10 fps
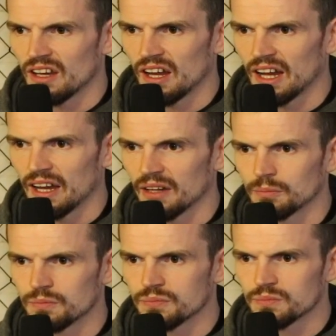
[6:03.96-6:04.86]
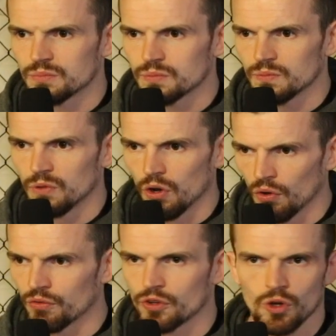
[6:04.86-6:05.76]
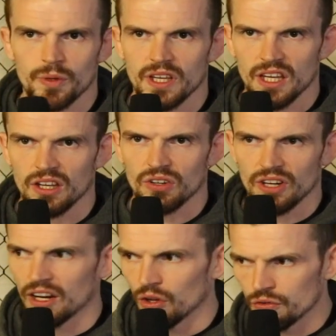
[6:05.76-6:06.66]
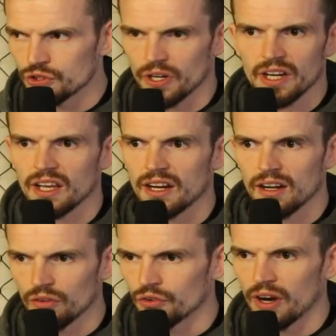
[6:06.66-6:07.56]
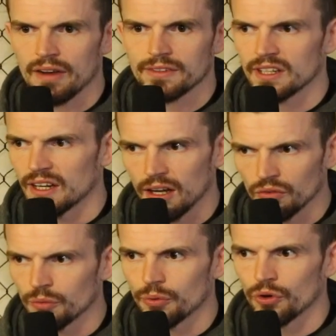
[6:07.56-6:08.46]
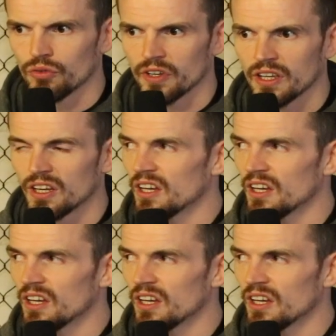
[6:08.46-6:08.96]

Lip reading: I love coming here and I love training and I love grafting and I love improving.